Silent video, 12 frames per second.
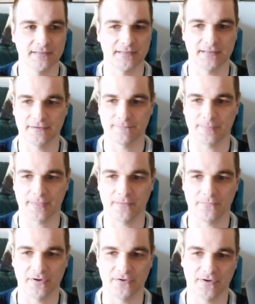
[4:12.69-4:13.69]

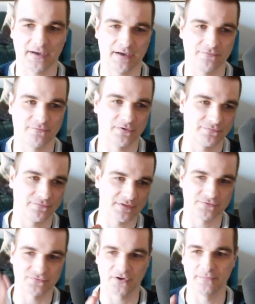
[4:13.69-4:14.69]
when you have one of
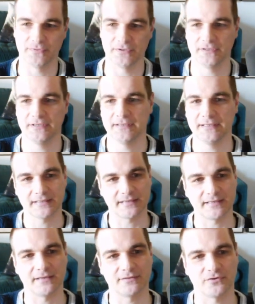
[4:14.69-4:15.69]
these rumble
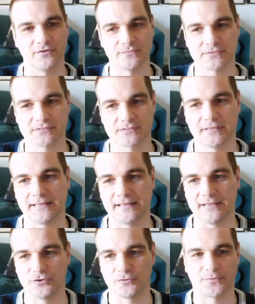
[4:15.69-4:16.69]
kick drums
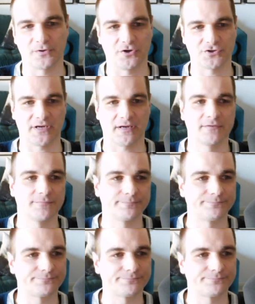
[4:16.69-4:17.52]
in your project.